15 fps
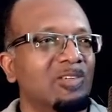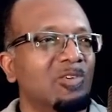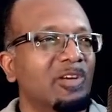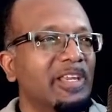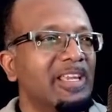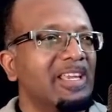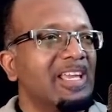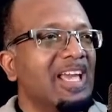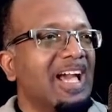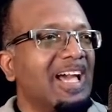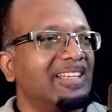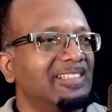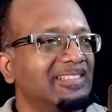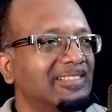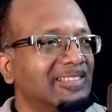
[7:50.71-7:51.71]
Okay,
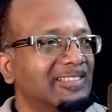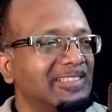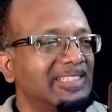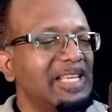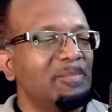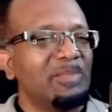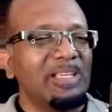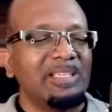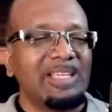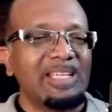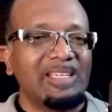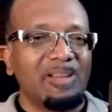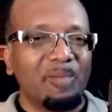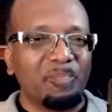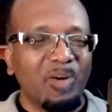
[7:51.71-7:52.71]
and this is the same thing
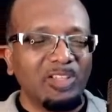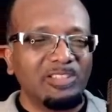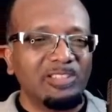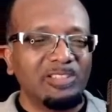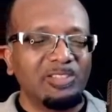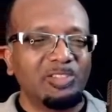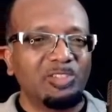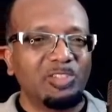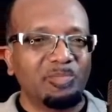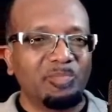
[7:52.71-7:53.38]
that the apostle